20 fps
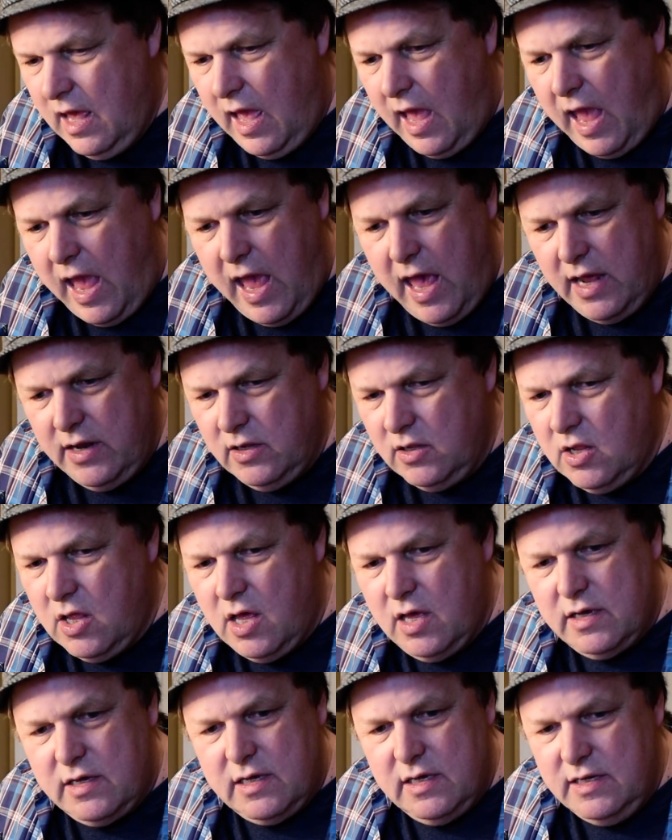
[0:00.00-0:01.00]

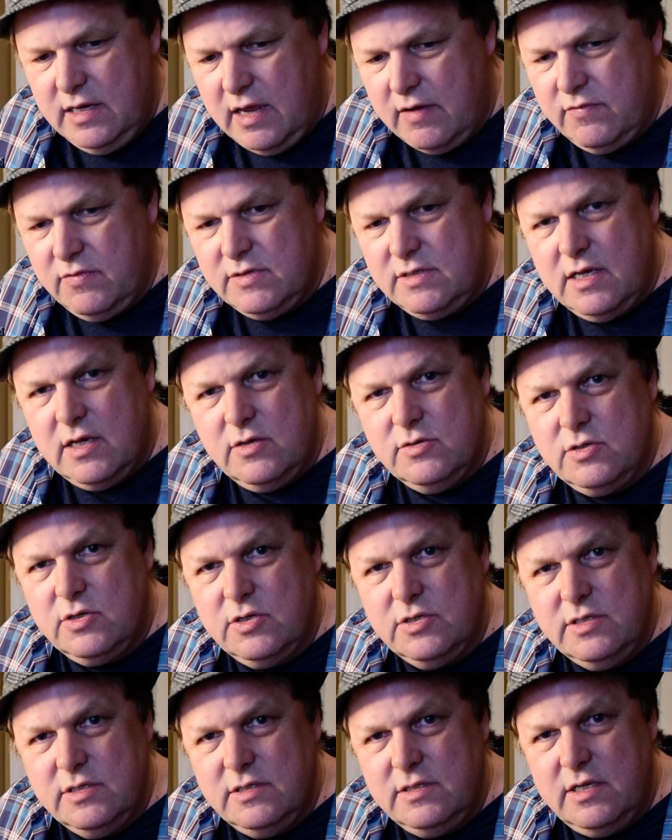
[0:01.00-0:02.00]
analog can never sound as
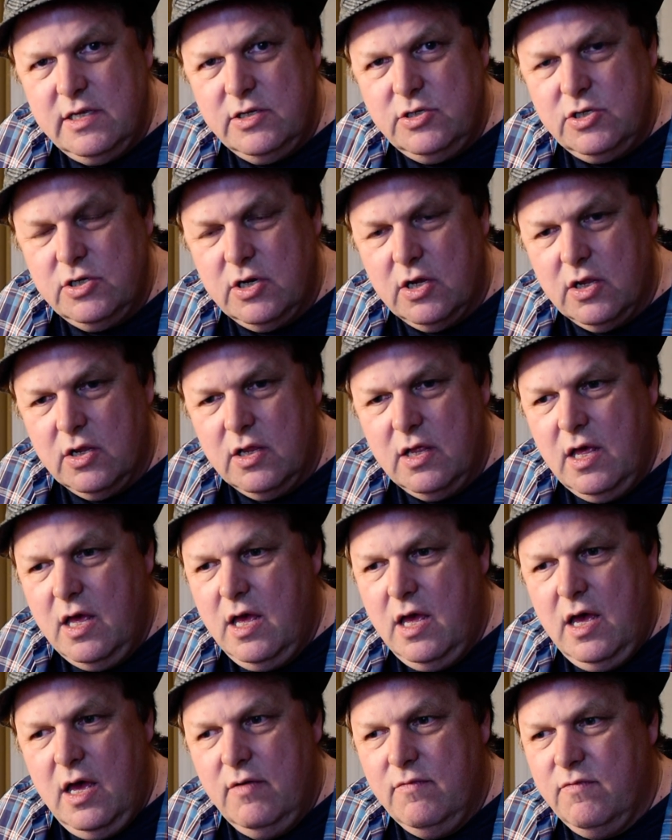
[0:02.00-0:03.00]
good as digital.
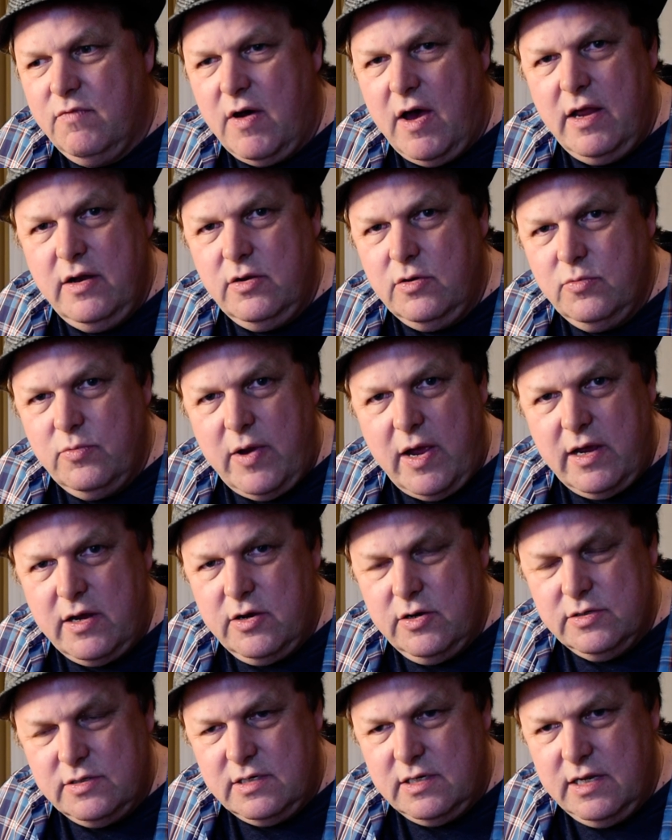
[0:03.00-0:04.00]
Vinyl
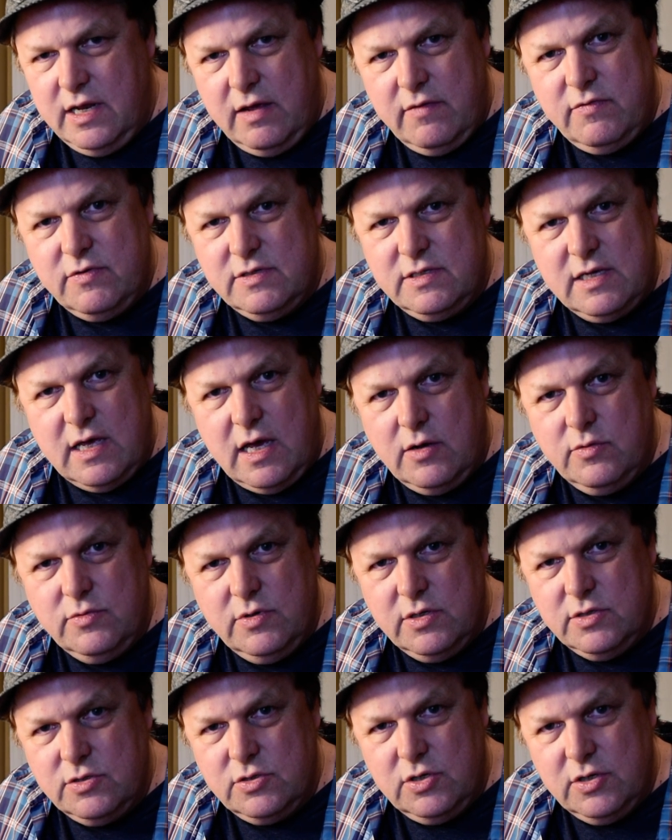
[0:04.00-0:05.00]
records can never sound
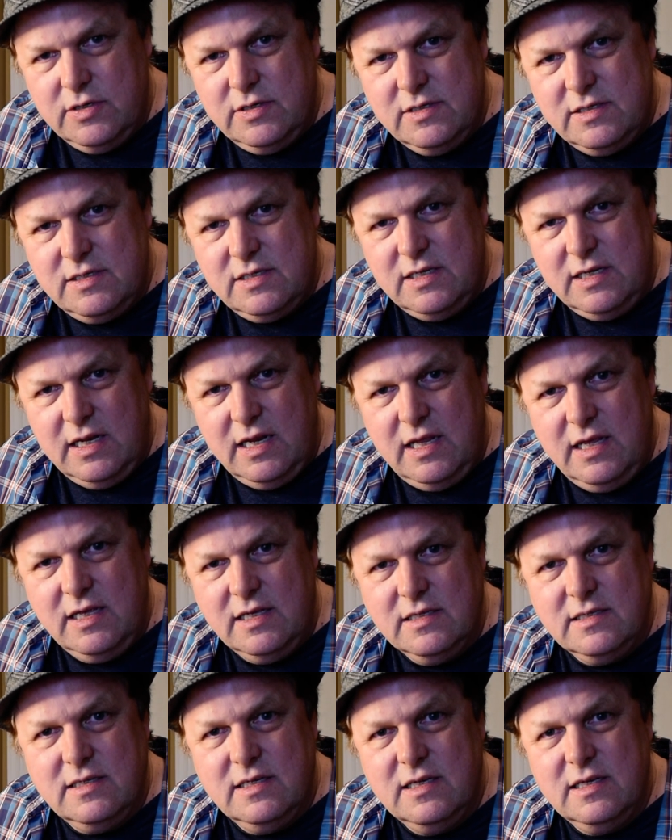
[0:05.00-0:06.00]
as good as
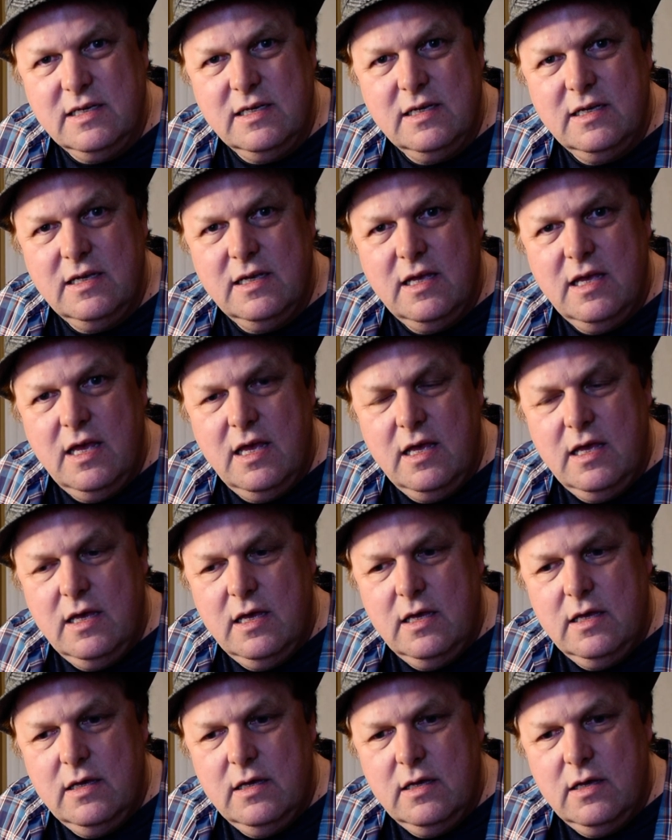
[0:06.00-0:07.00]
CDs.
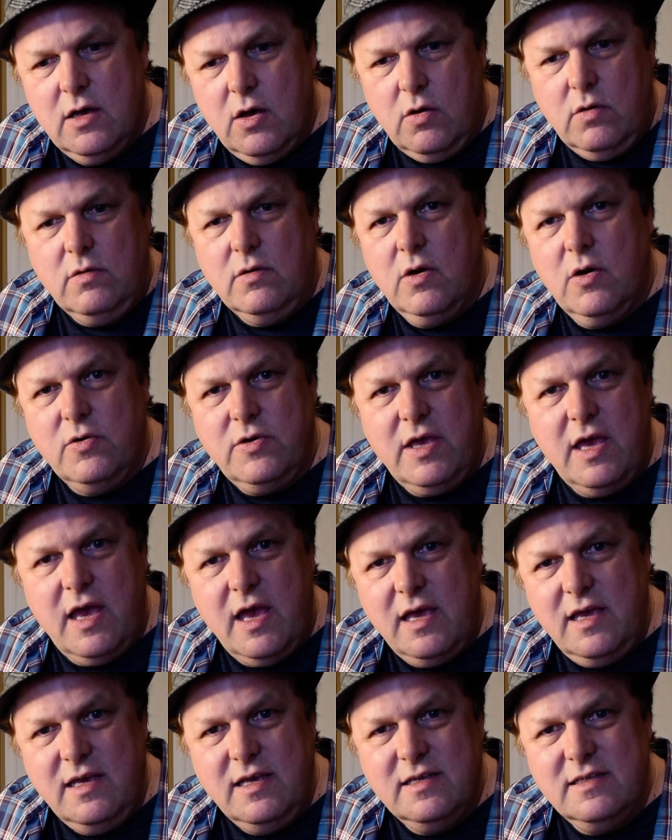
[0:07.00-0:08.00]
Oh,
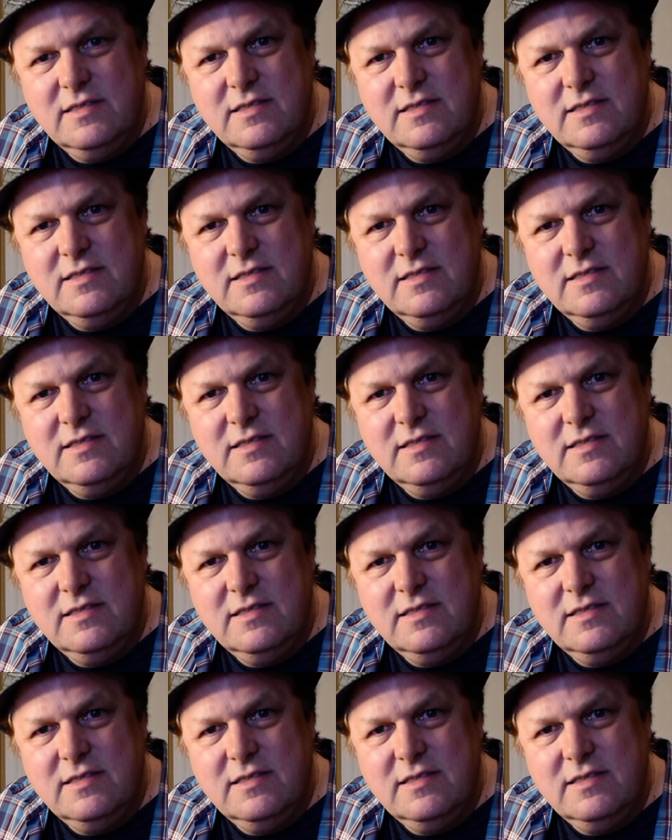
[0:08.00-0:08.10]
okay.